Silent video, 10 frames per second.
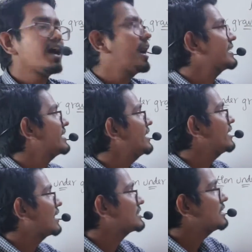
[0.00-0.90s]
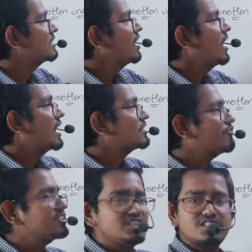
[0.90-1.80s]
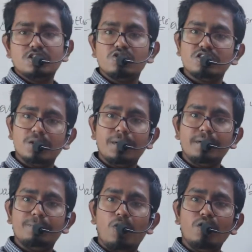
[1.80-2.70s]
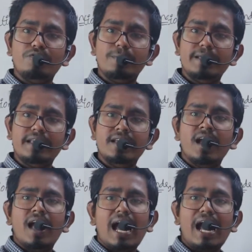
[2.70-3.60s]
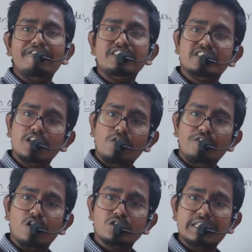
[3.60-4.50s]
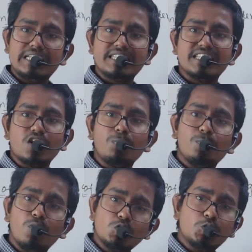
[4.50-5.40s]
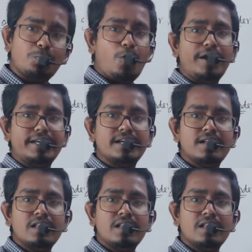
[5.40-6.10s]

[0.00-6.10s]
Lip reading: At the first situation, my ball will be having 0 velocity at the topmost point.